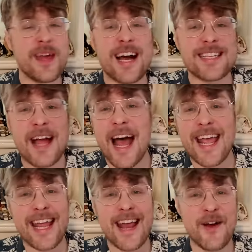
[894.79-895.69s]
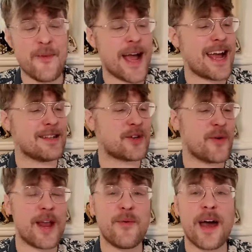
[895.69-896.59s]
because I know my answer
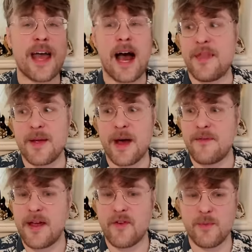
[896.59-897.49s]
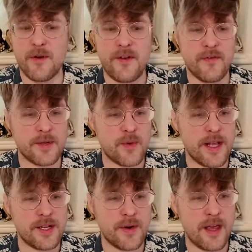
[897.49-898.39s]
right away. I think my favorite movie from
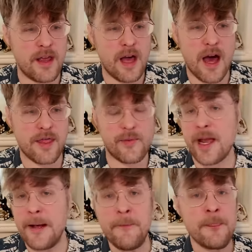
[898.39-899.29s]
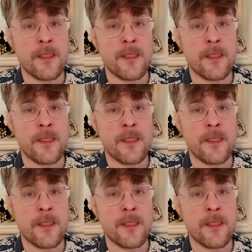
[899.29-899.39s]
2023,